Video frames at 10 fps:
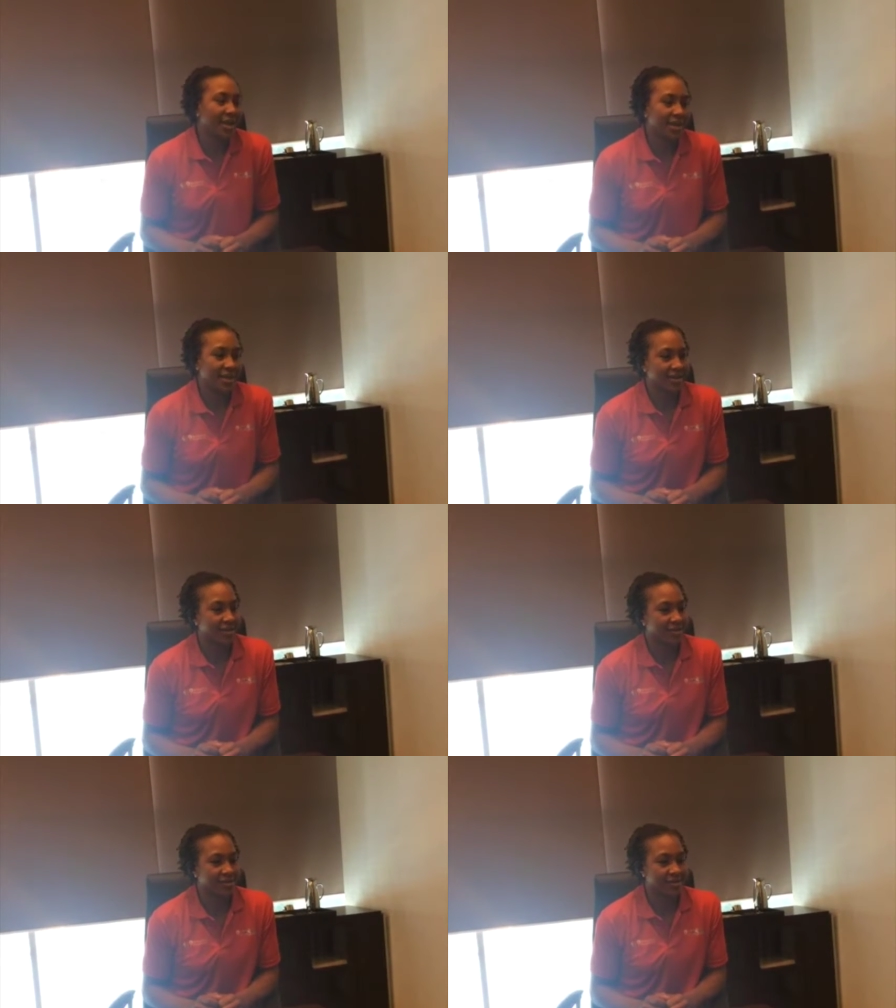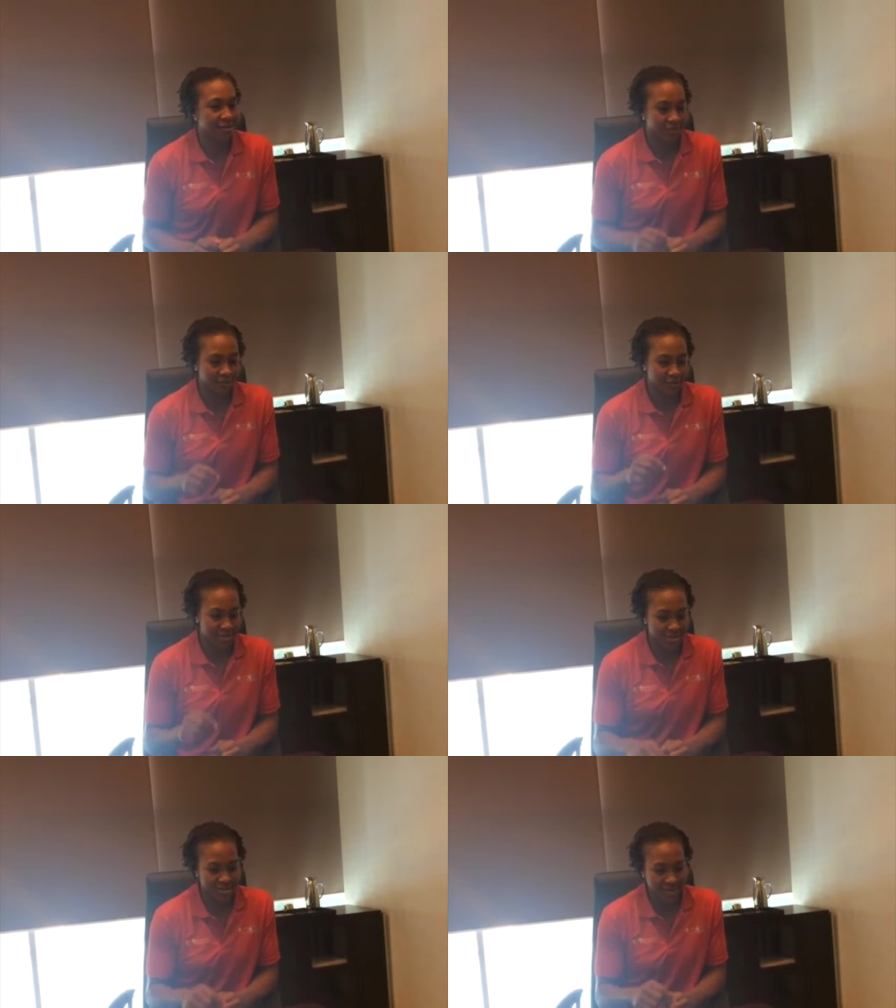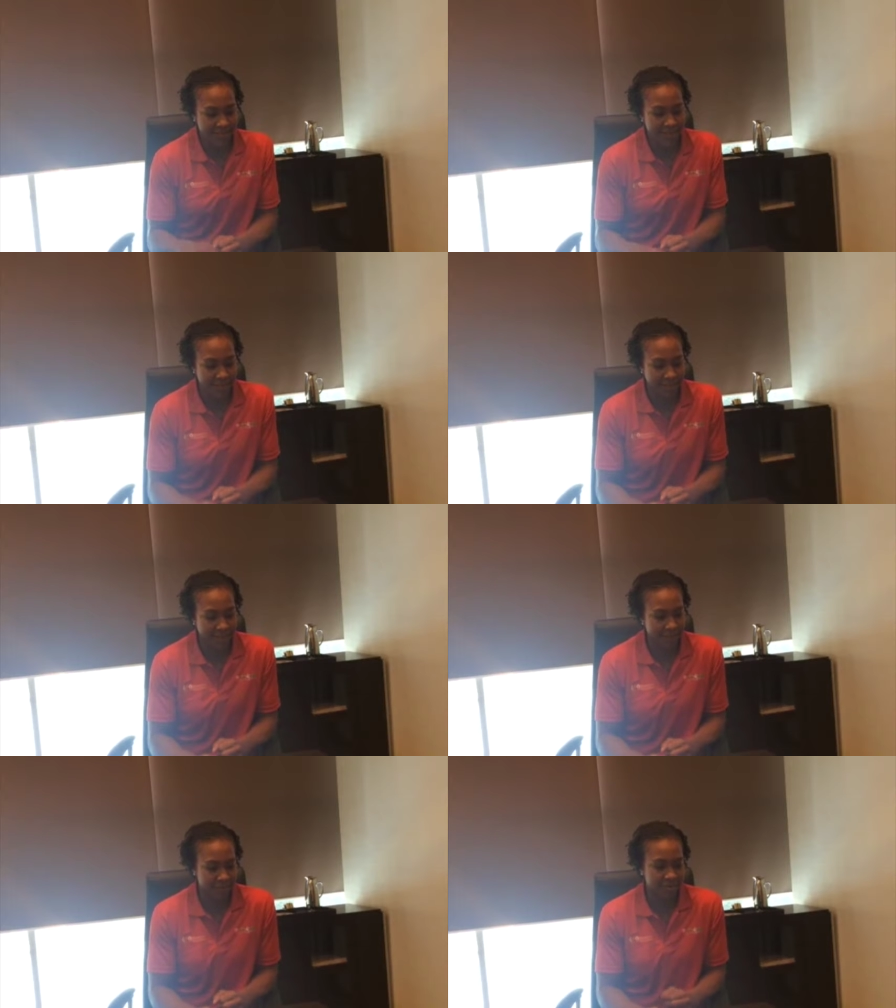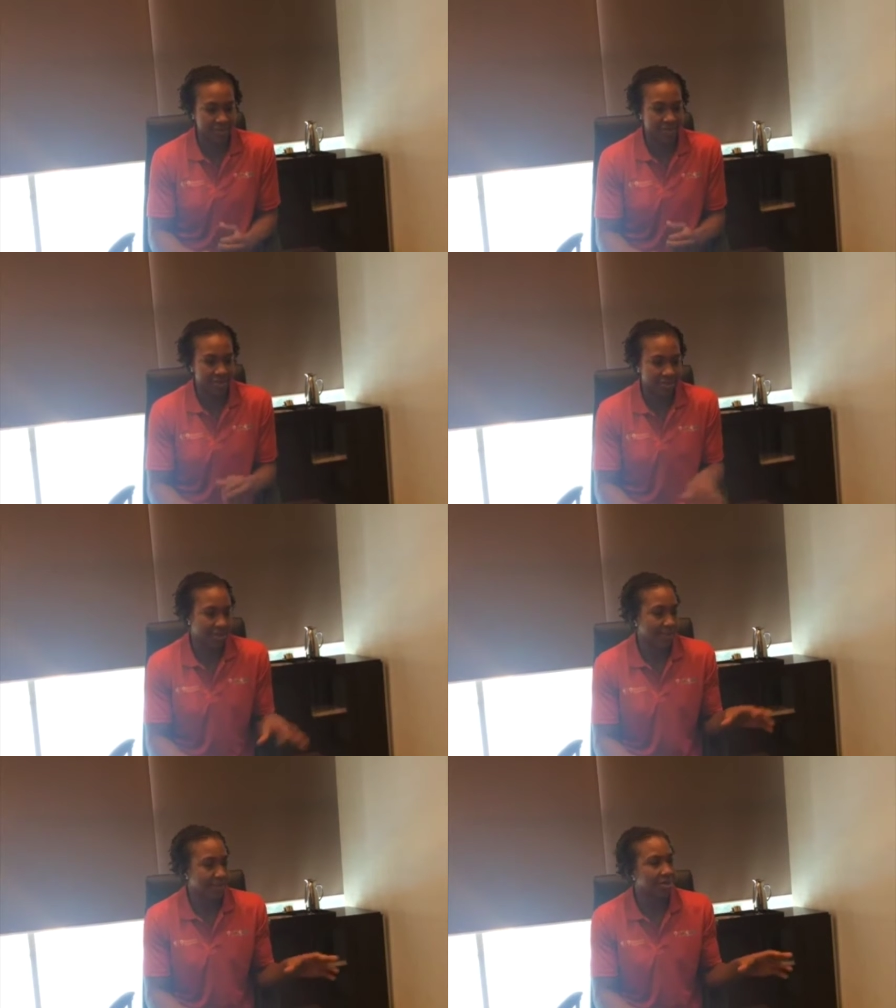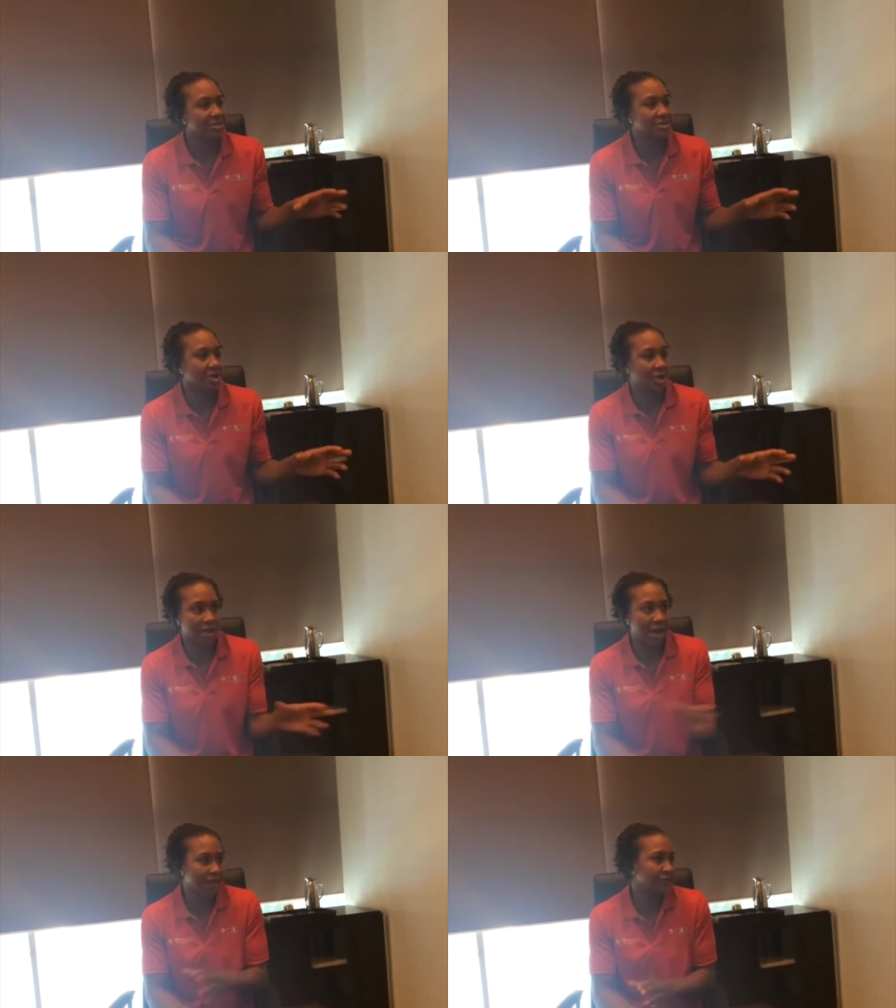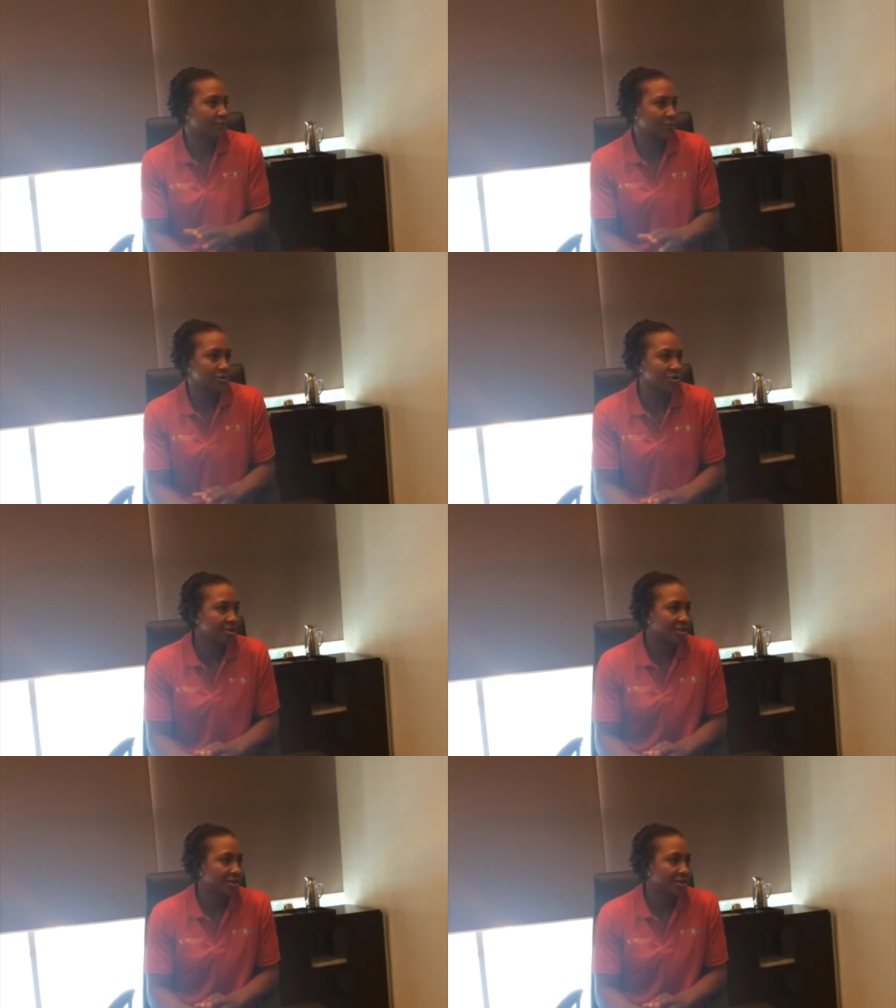And, uh, you know, the thing that my, my parents did, they put us in a lot of sports.